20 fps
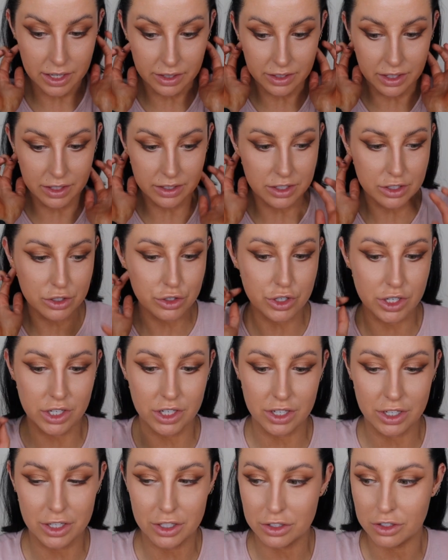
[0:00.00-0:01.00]
in the
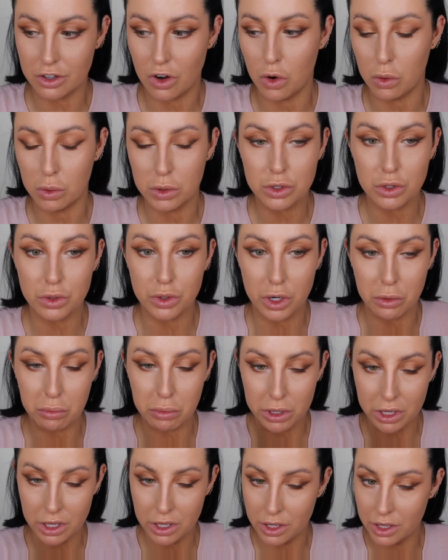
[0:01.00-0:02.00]
industry is always going to
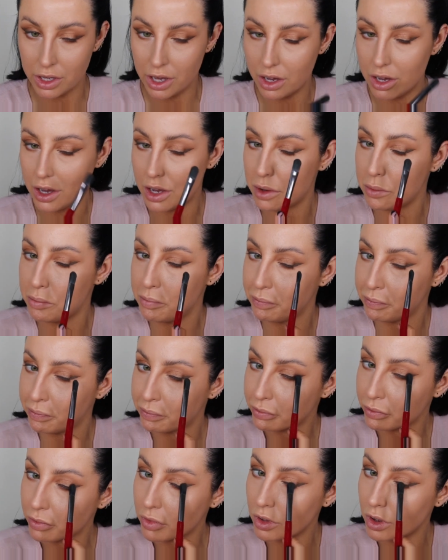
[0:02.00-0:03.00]
be, I
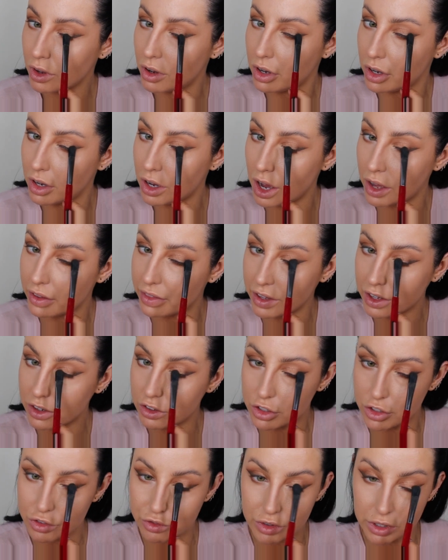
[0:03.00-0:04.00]

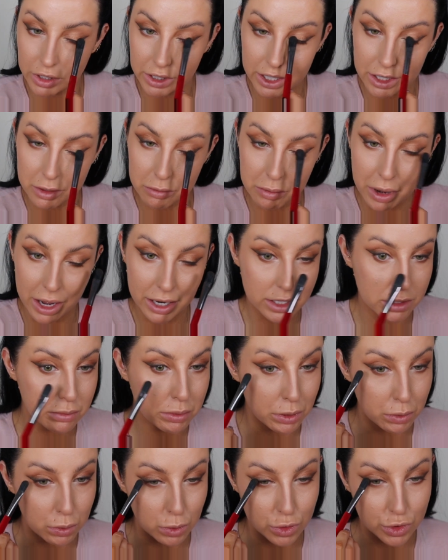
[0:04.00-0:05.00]
think, just relating back to
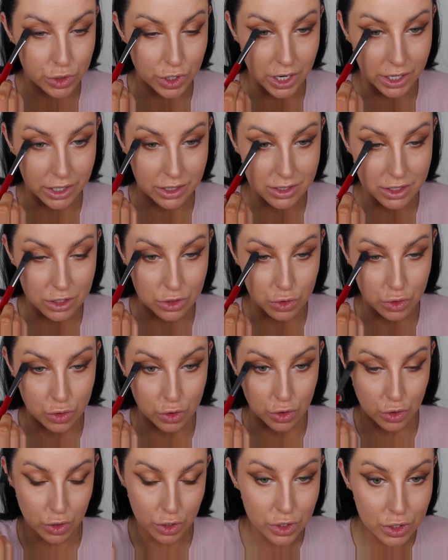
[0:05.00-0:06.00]
people trying to do
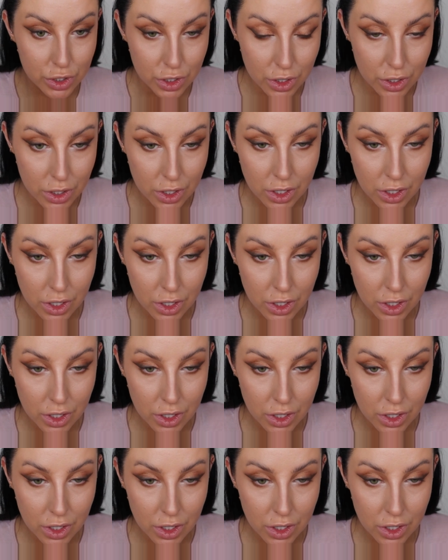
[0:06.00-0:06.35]
good